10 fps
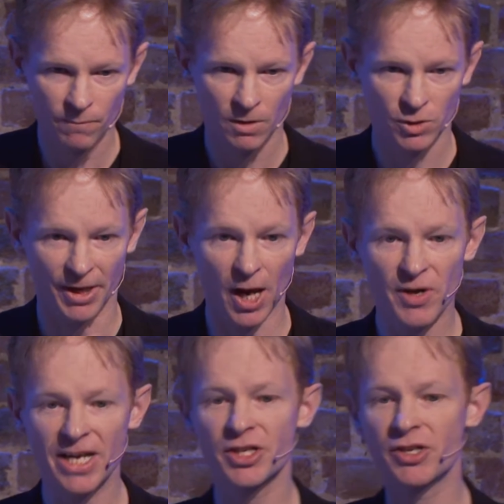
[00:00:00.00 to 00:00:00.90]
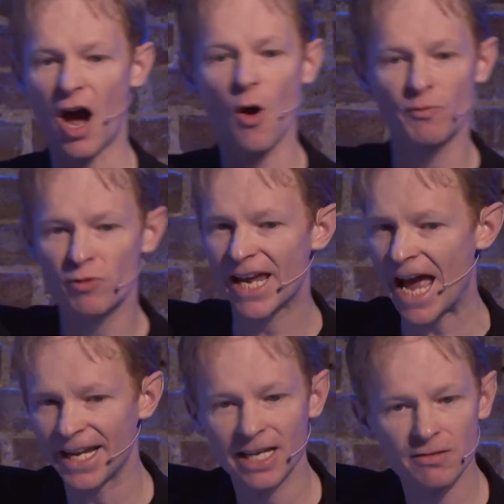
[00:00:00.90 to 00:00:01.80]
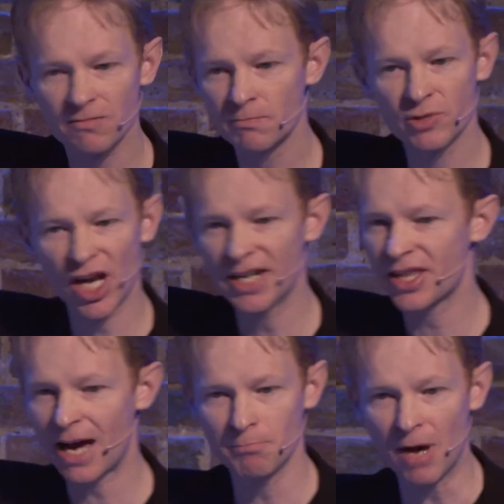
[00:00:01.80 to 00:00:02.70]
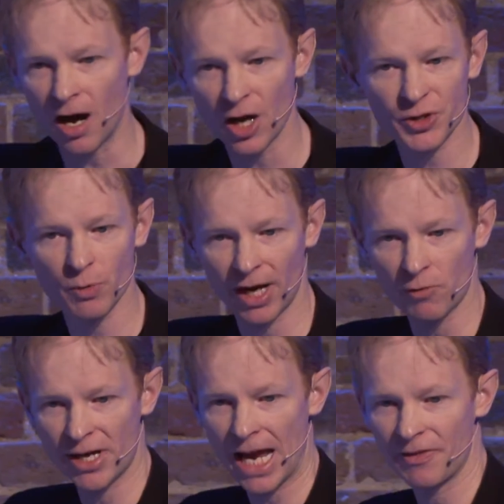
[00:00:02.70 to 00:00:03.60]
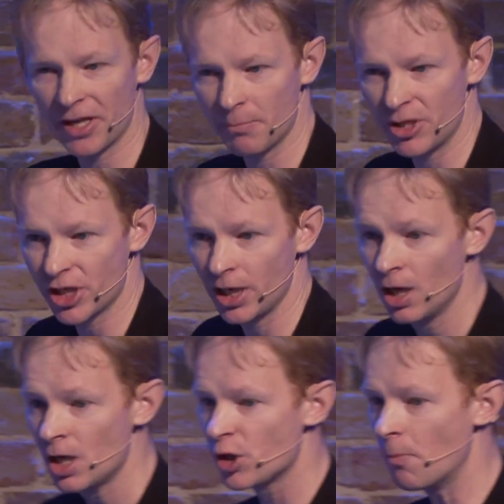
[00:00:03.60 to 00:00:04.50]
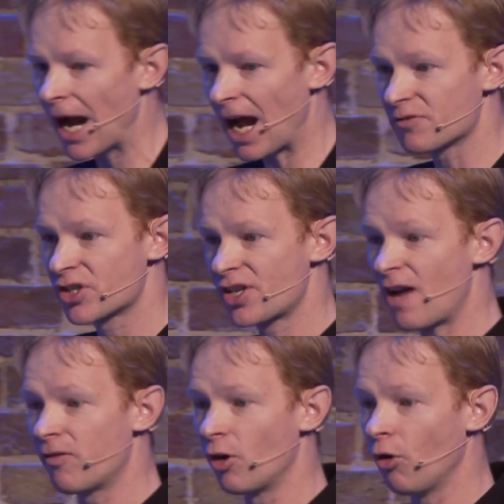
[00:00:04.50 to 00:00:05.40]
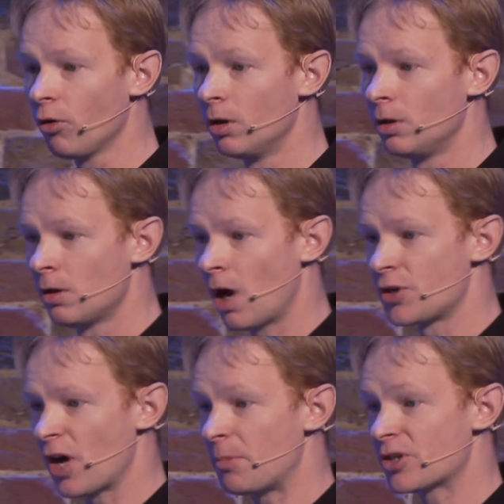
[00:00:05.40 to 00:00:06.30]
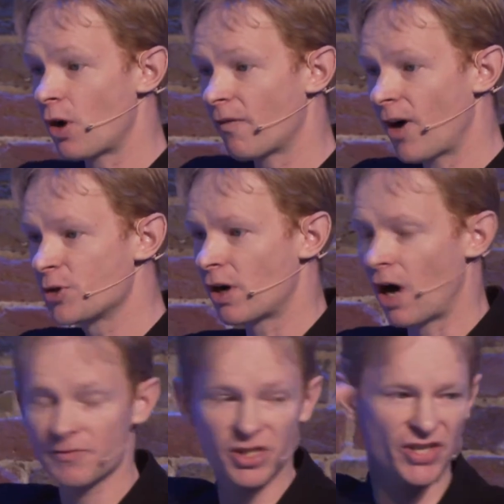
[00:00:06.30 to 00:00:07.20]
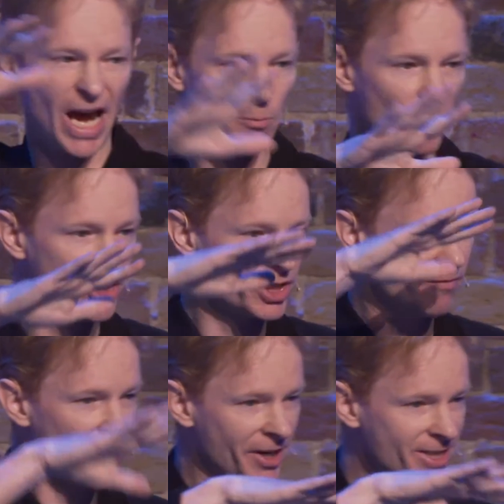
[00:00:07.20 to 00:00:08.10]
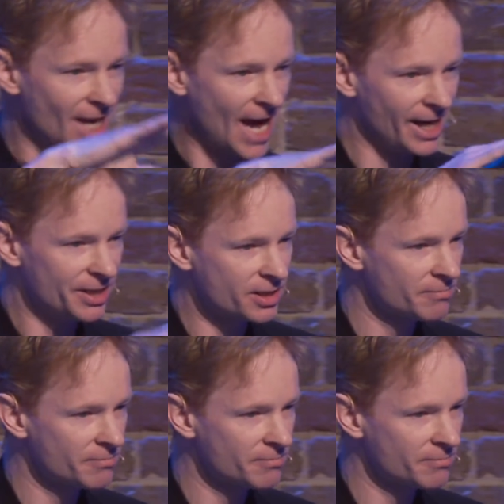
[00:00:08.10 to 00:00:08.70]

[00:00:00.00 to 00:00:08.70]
So I don't need to go and re-edit, change that mask when I re-add the image in. You might have several Adobe stock photographs sandwiched in various layers.